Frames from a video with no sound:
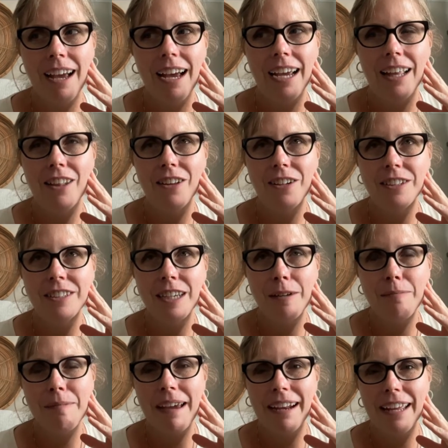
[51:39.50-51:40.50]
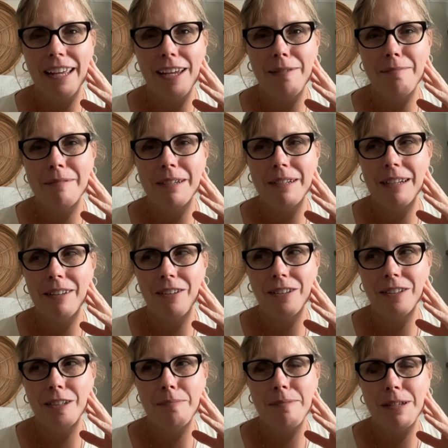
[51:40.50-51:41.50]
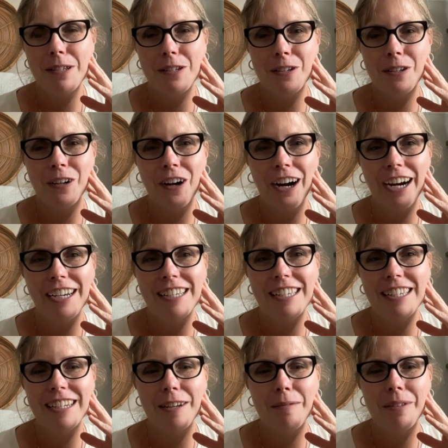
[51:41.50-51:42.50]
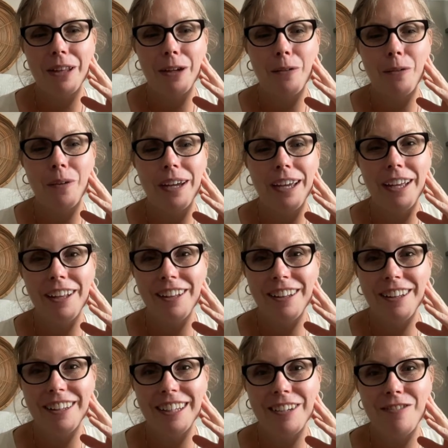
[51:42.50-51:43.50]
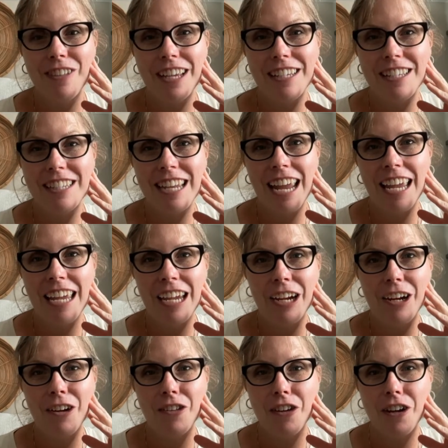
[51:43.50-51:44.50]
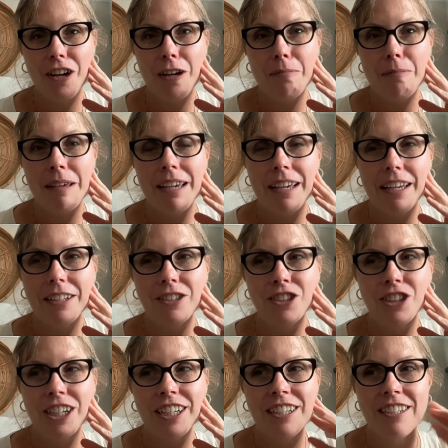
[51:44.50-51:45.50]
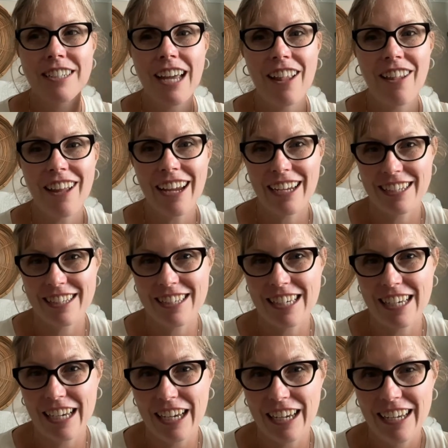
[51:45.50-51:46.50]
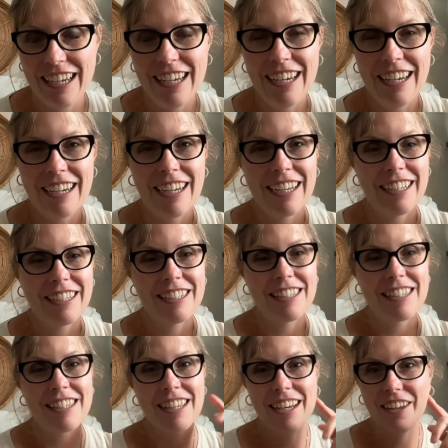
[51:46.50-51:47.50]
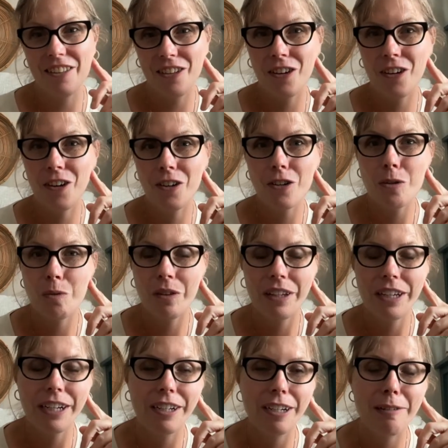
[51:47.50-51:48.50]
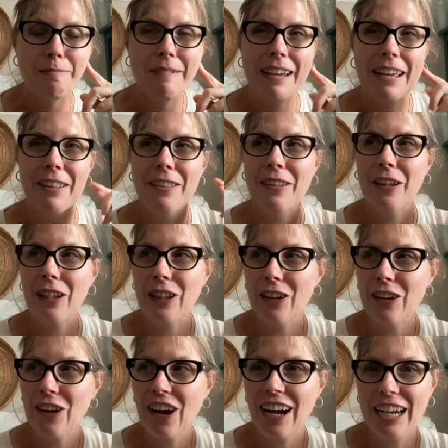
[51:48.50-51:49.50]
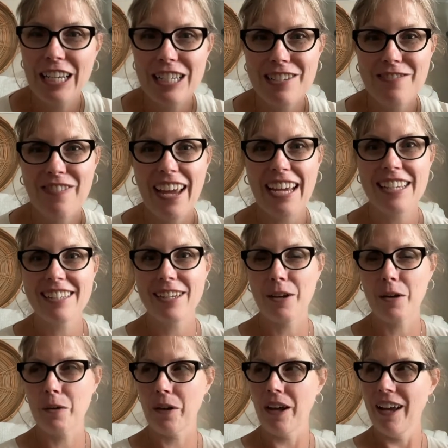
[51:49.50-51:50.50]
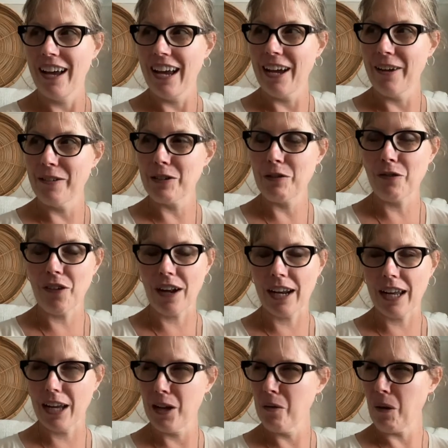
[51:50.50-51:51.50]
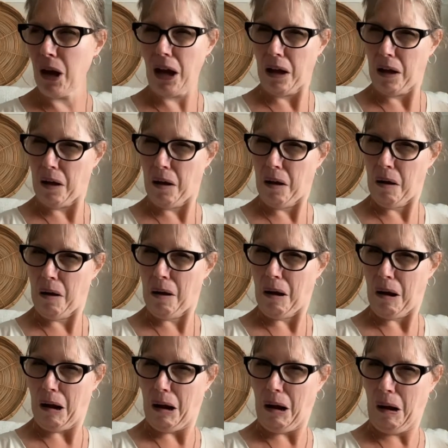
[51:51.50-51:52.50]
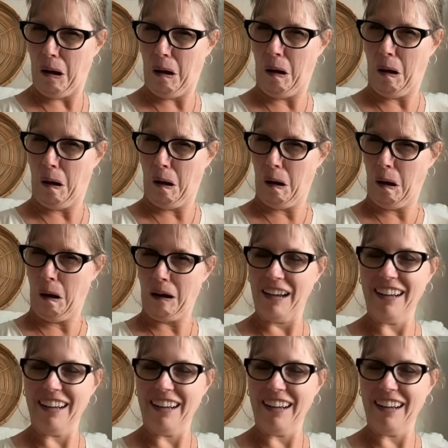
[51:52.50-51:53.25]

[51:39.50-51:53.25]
I looked up at him and looked up at Sir Grace, and I'm like, "Well, if they stay here, they're going to be a chicken delicacy, because the girls will eat them." And the look on his face, it was funny. He went, "Huh?"